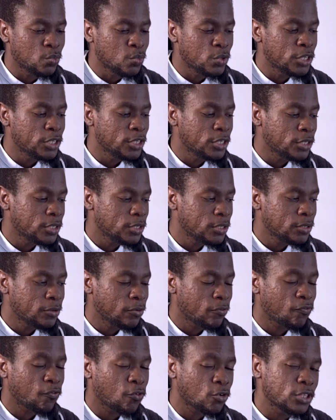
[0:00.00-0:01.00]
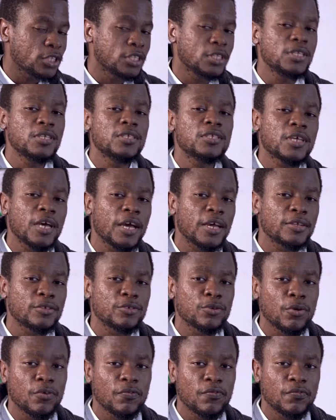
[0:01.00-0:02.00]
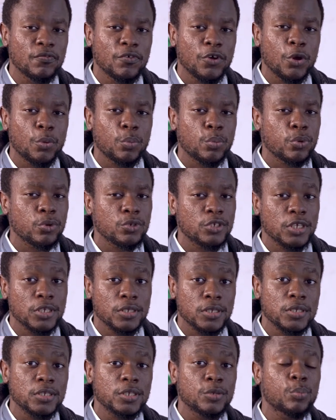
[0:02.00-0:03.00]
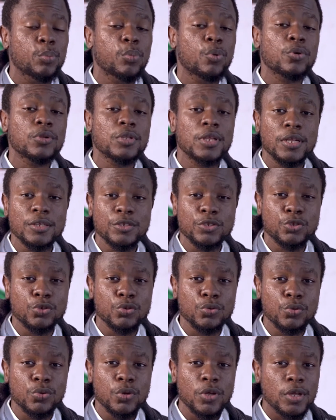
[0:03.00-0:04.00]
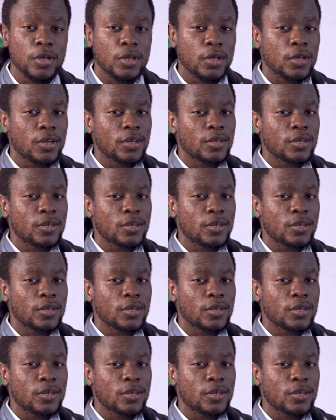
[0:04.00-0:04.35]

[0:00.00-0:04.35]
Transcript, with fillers: we for these kind of projects it's important to